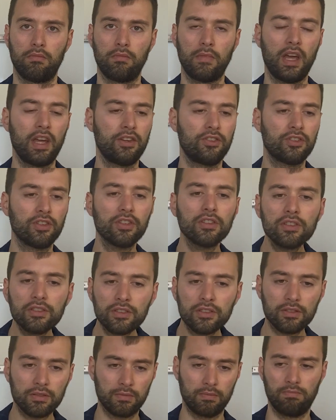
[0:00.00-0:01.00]
they just
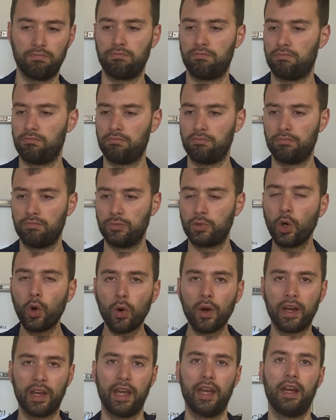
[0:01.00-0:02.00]

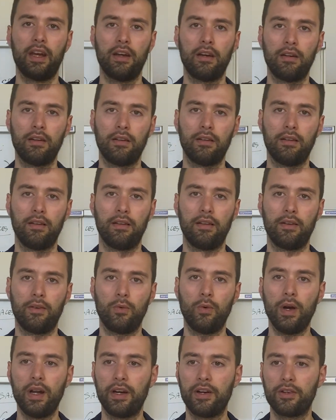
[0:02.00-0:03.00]
don't care
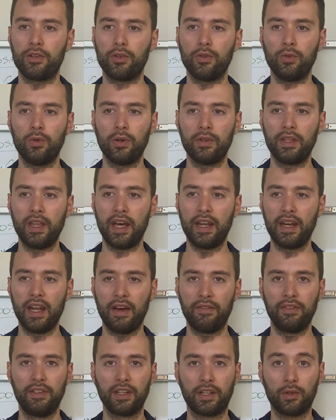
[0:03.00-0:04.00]
whether you then
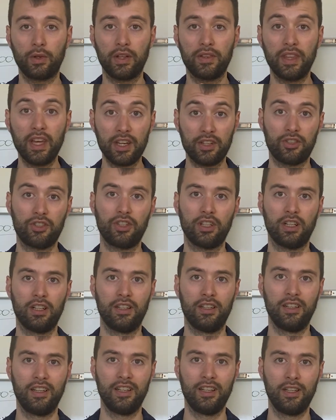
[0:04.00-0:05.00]
have the credential
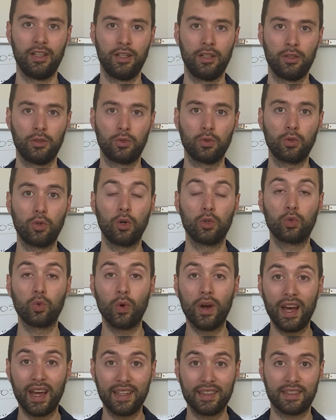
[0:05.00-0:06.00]
to go to
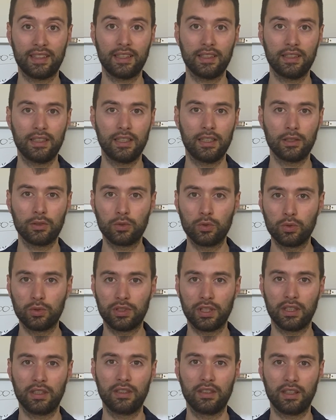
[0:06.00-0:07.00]
Entratel to
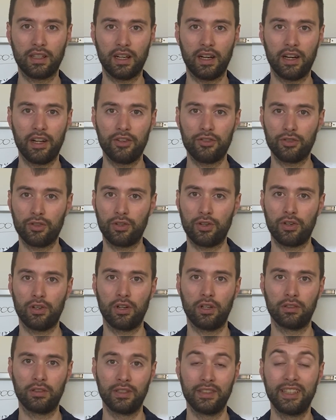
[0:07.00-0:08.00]
send the declaration or
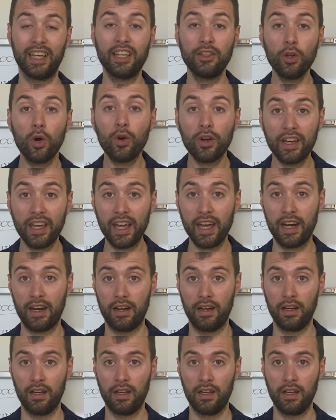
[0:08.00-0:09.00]
not. They don't
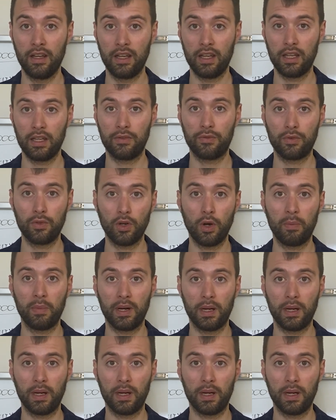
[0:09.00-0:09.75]
care if you